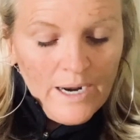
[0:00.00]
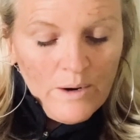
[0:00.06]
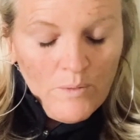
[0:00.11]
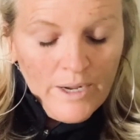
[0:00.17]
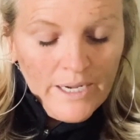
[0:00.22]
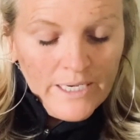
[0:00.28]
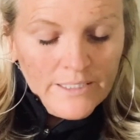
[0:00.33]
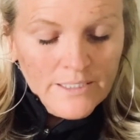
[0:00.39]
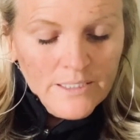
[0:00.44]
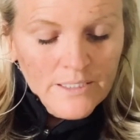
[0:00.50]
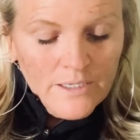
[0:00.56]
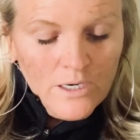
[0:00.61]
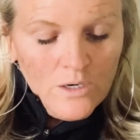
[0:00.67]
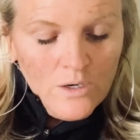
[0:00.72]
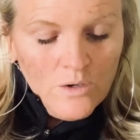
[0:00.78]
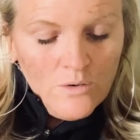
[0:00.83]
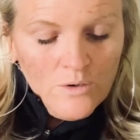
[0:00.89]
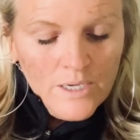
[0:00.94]
I want you to
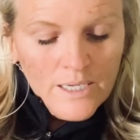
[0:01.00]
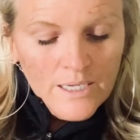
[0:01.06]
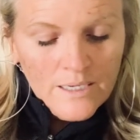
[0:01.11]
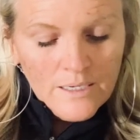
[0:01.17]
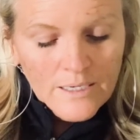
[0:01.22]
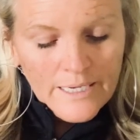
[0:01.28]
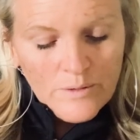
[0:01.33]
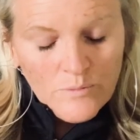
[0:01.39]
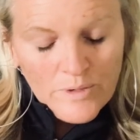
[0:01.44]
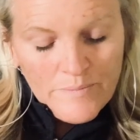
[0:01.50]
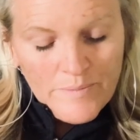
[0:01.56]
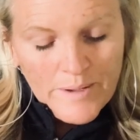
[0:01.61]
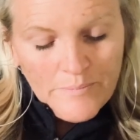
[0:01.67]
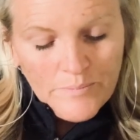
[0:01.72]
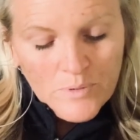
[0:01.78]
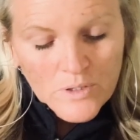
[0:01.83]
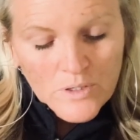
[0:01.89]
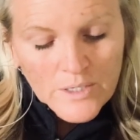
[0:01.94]
know and
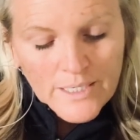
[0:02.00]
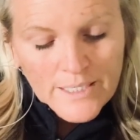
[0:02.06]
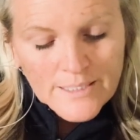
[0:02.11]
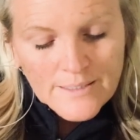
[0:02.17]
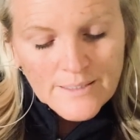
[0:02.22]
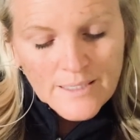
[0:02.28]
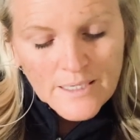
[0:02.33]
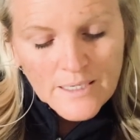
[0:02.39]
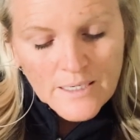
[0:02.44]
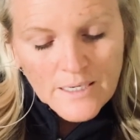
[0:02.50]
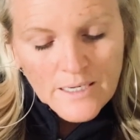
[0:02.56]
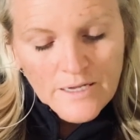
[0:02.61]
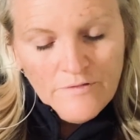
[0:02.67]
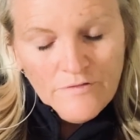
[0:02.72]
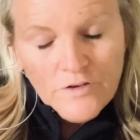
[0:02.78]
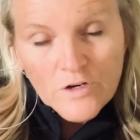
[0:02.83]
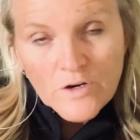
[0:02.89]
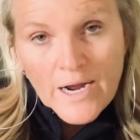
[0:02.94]
remember is that
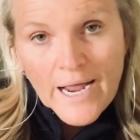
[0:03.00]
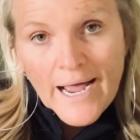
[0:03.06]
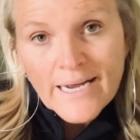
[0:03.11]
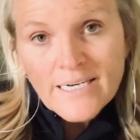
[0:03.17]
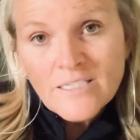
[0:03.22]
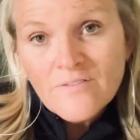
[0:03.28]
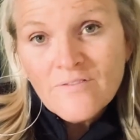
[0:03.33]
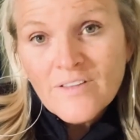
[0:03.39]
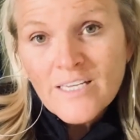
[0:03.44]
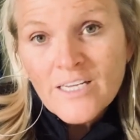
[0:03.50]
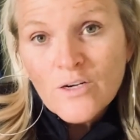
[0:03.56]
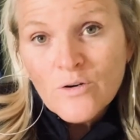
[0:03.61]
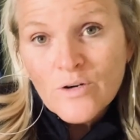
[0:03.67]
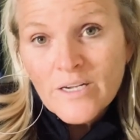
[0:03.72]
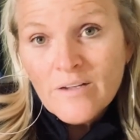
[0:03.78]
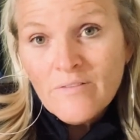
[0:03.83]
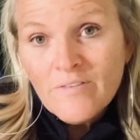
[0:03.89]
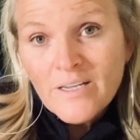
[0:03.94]
if you're actively
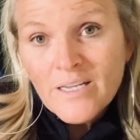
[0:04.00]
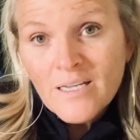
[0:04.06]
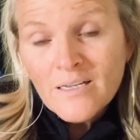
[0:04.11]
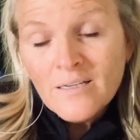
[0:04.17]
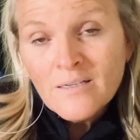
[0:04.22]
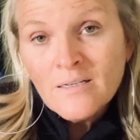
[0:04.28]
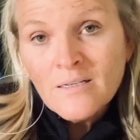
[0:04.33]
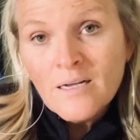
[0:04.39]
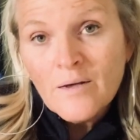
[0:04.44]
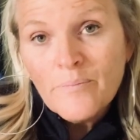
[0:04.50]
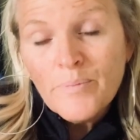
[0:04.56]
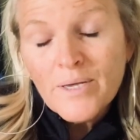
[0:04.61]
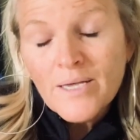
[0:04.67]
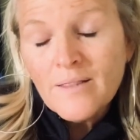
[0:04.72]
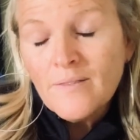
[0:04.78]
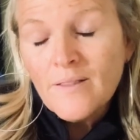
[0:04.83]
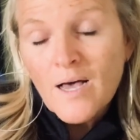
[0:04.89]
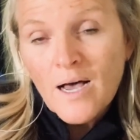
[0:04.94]
grieving a
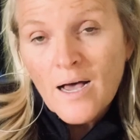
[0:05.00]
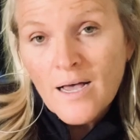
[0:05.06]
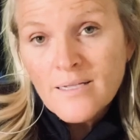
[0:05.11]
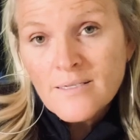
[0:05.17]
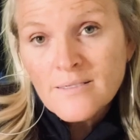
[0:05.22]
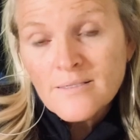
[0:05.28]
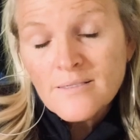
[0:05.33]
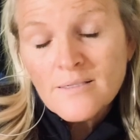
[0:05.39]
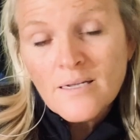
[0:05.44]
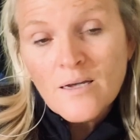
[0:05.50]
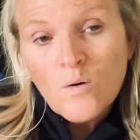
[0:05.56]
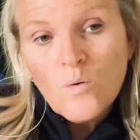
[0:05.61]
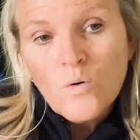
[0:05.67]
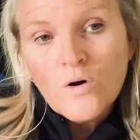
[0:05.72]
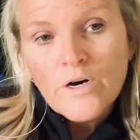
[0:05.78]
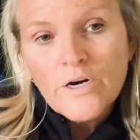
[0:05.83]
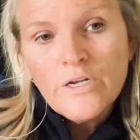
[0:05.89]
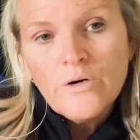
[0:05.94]
big loss
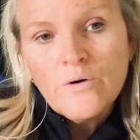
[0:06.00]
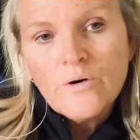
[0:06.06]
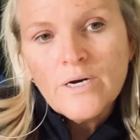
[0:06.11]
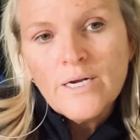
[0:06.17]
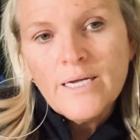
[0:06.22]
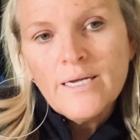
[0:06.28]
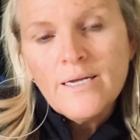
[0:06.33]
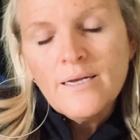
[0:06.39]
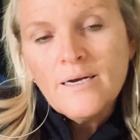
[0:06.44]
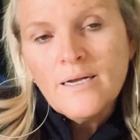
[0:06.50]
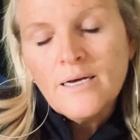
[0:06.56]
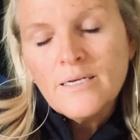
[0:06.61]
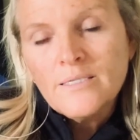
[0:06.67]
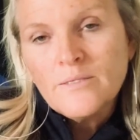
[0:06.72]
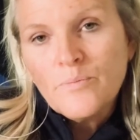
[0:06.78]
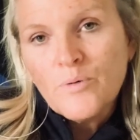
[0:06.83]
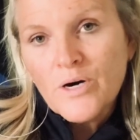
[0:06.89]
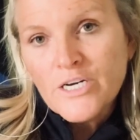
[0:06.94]
or you're in a
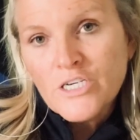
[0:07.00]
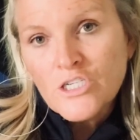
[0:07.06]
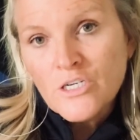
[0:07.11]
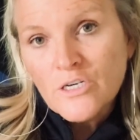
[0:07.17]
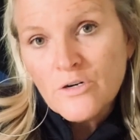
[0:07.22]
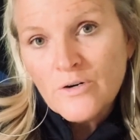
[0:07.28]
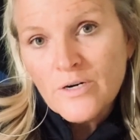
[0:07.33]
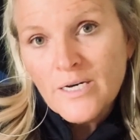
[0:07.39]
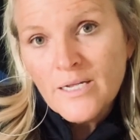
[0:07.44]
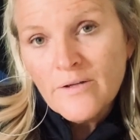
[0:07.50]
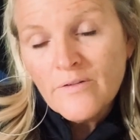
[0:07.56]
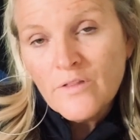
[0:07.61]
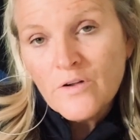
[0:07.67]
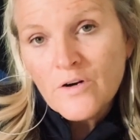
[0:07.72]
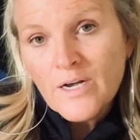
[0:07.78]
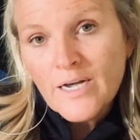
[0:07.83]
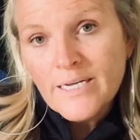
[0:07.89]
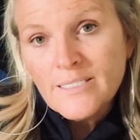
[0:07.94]
depression or any
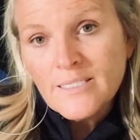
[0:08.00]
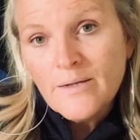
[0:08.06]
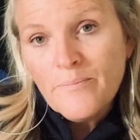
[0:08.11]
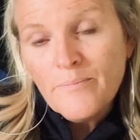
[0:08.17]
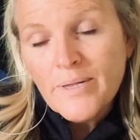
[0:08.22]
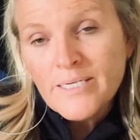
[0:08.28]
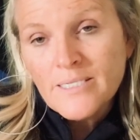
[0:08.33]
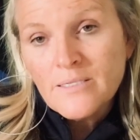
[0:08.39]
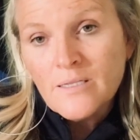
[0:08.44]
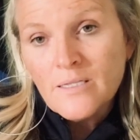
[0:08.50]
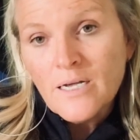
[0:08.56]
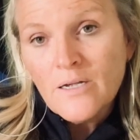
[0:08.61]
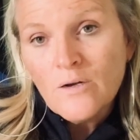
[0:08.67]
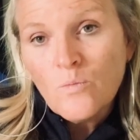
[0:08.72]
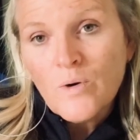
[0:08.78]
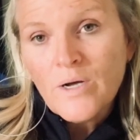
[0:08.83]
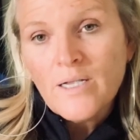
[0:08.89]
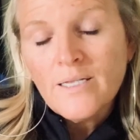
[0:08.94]
other kind of mental
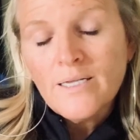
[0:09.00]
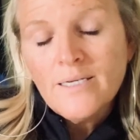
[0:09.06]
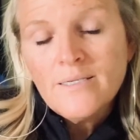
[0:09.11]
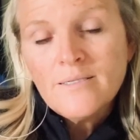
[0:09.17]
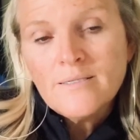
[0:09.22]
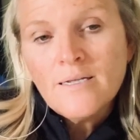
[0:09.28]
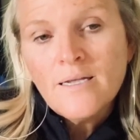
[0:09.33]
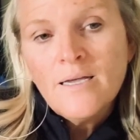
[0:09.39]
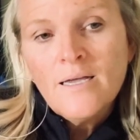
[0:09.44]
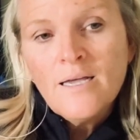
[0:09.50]
unwellness,